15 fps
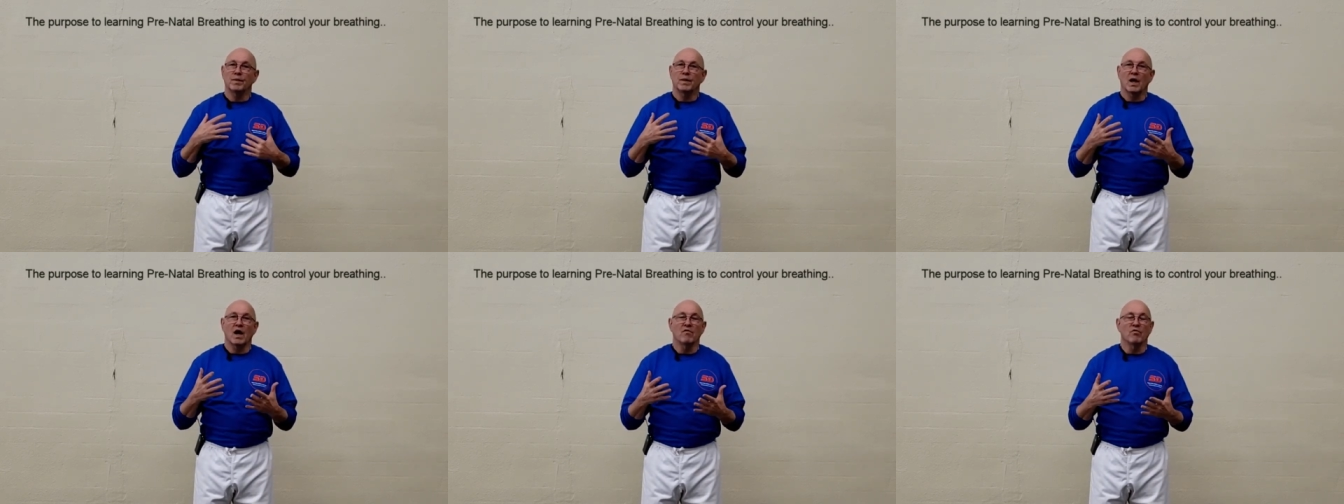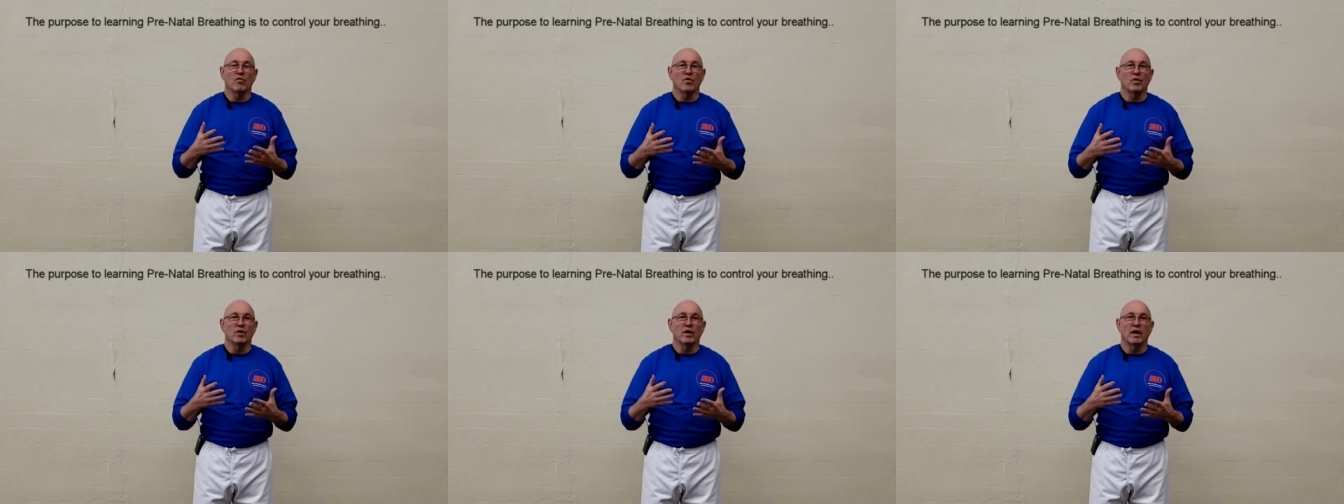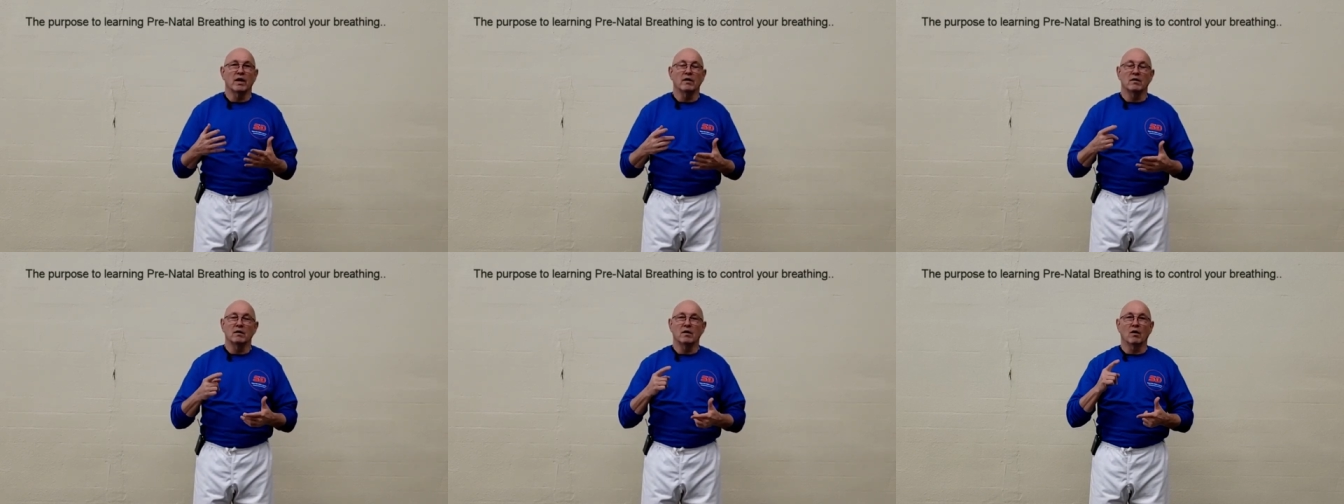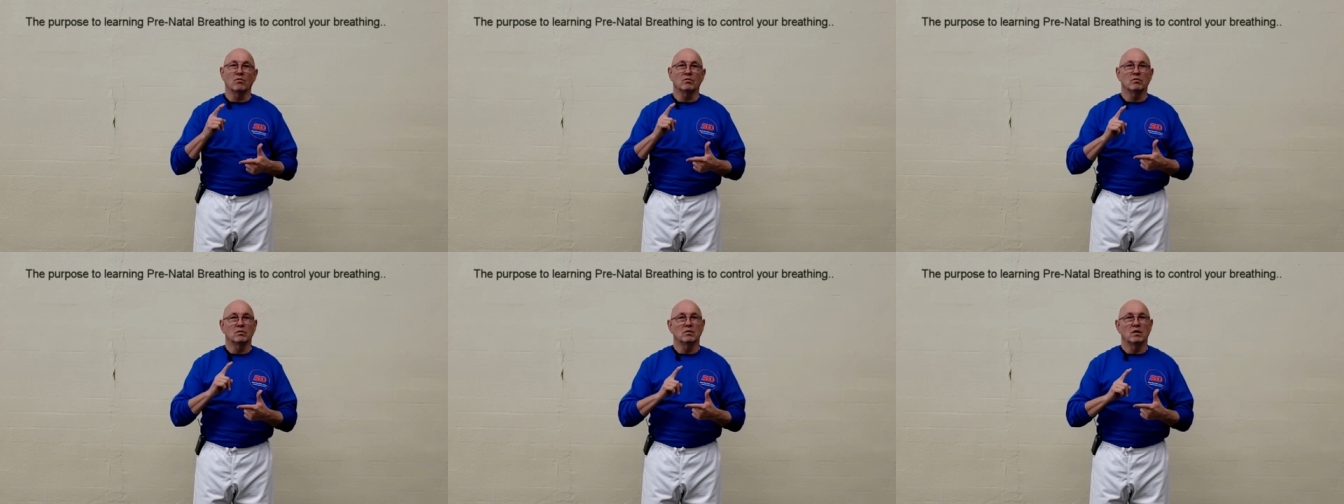I've heard that,
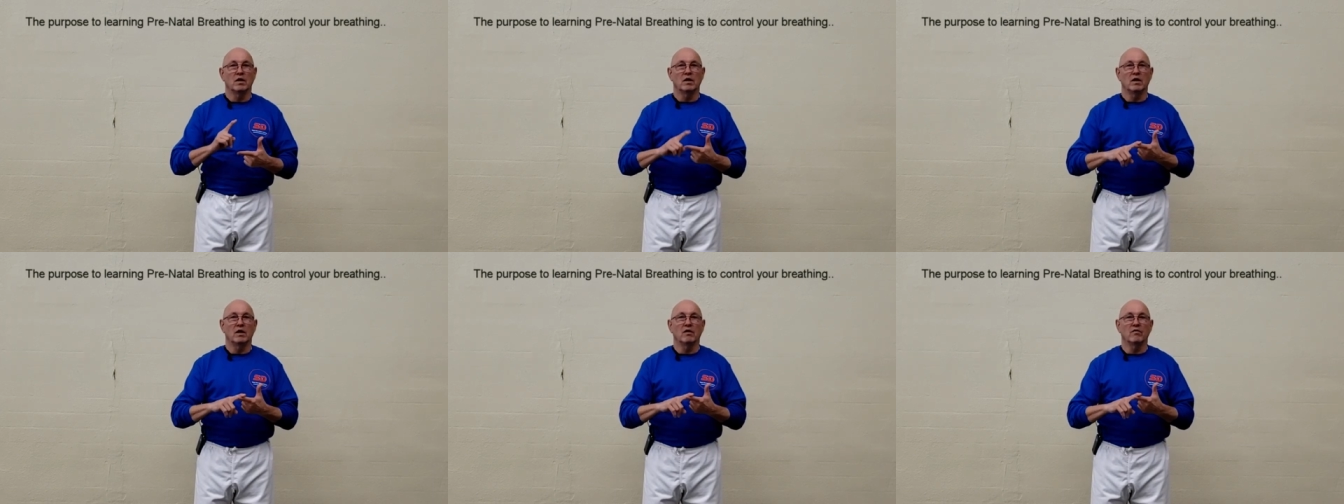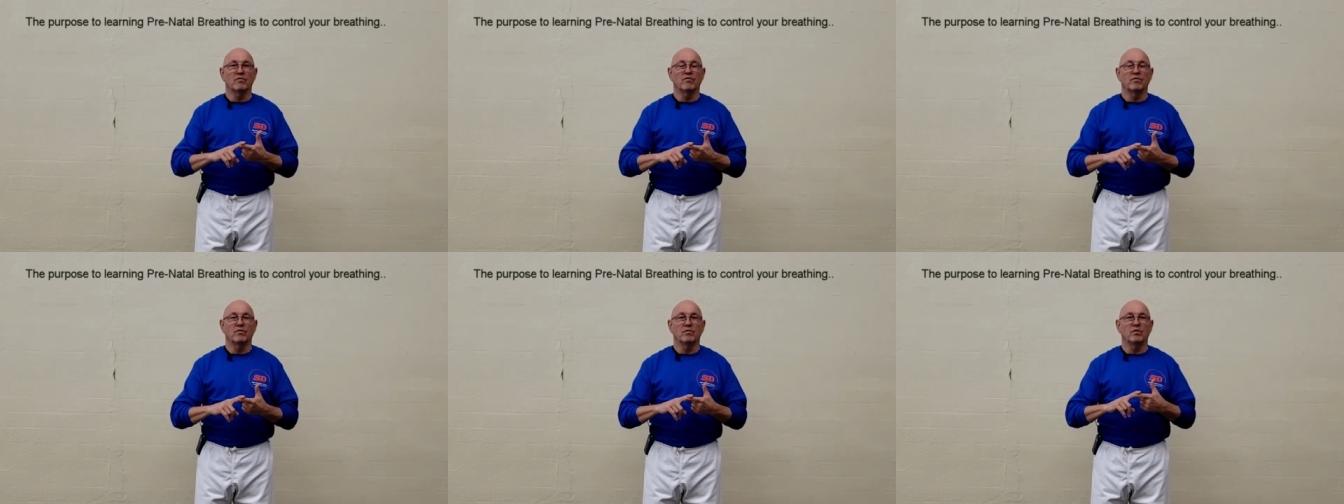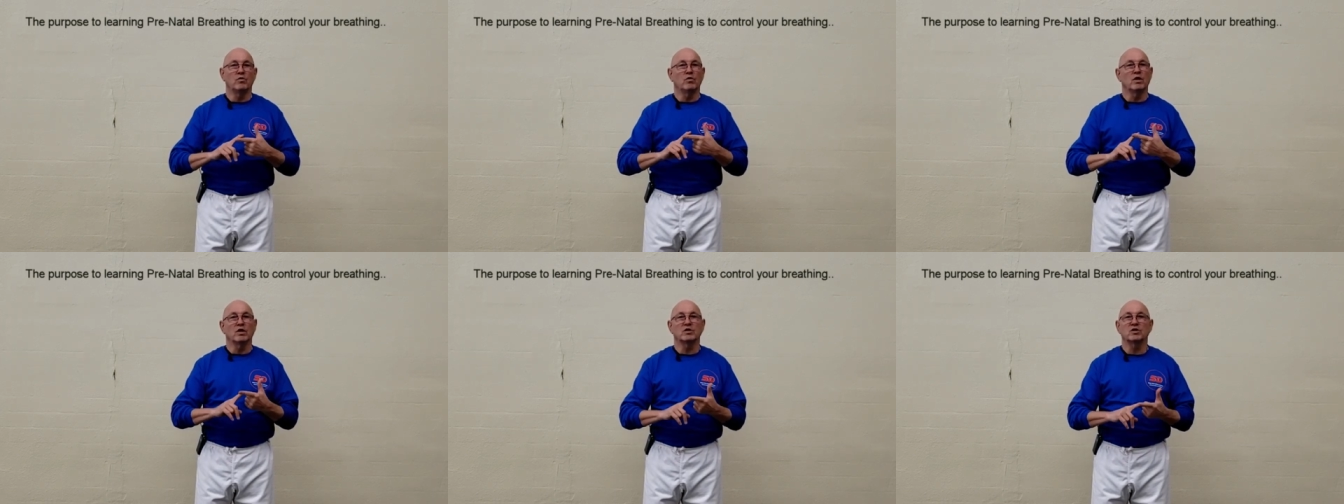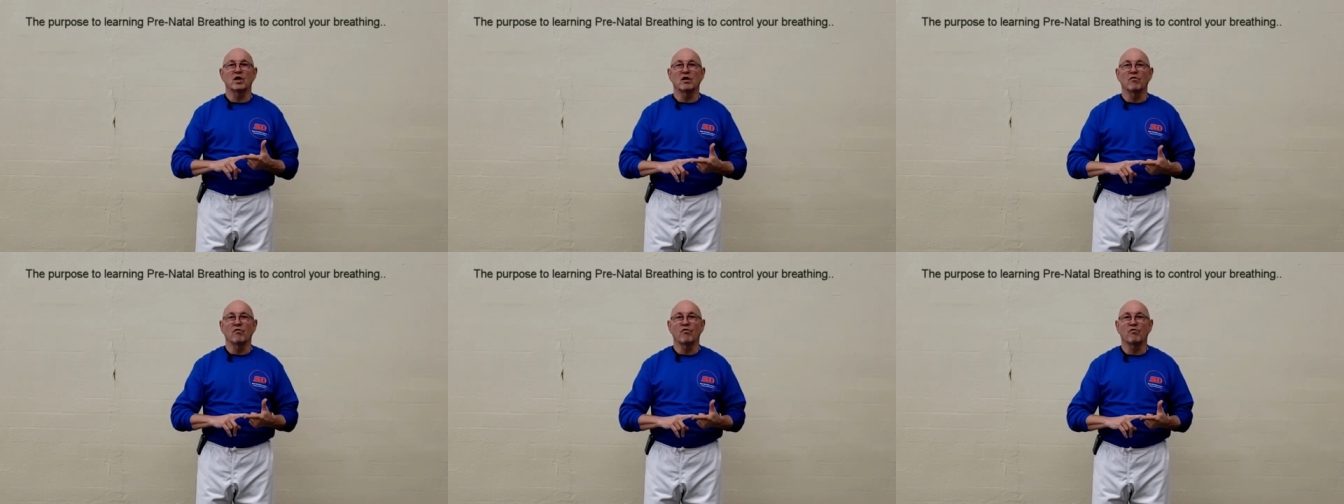if you get a
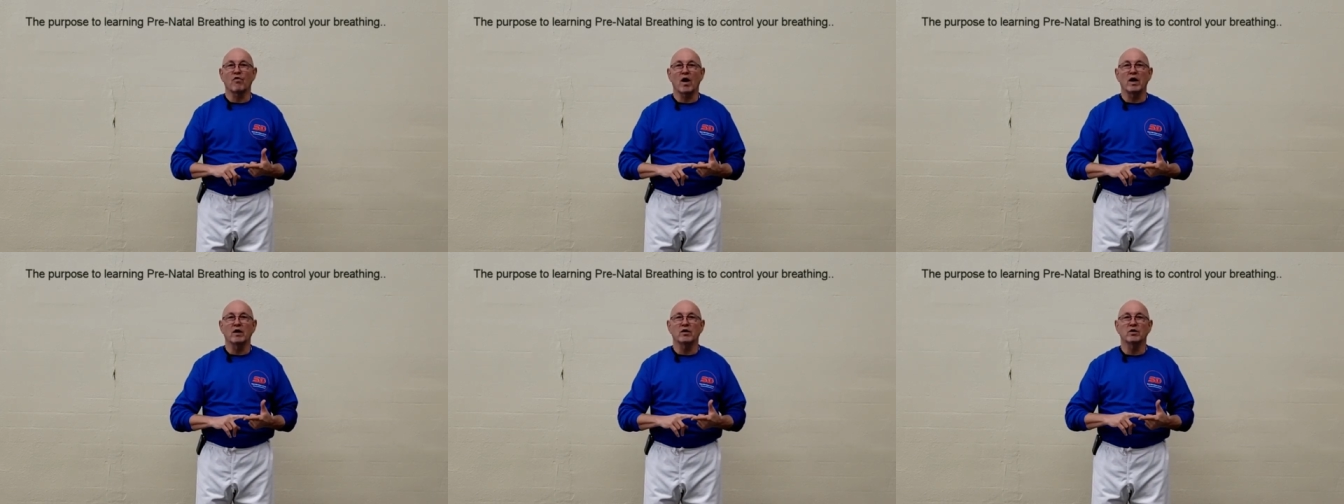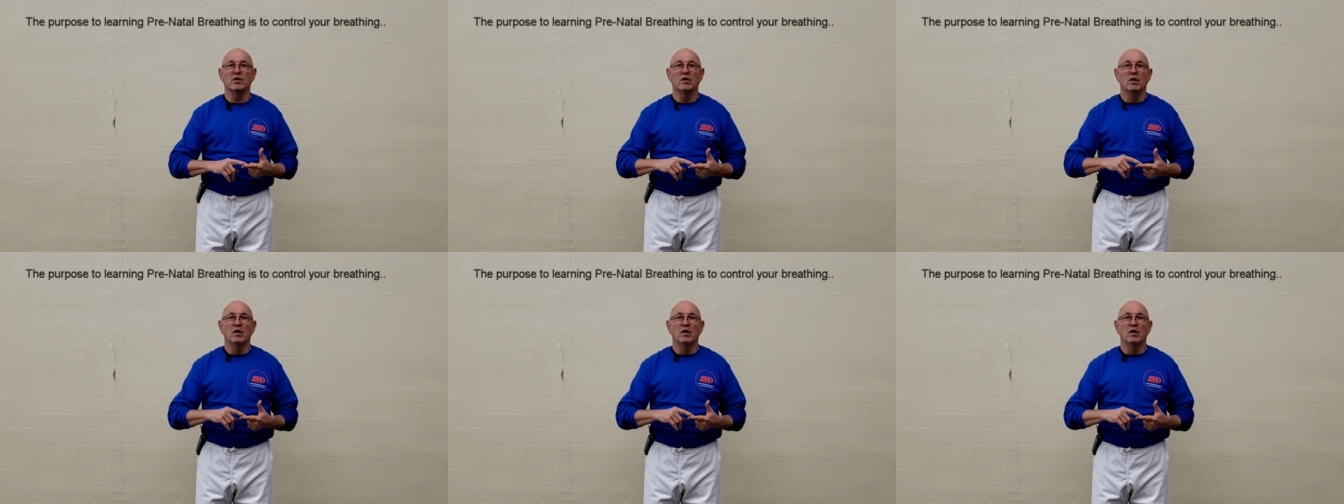sudden fright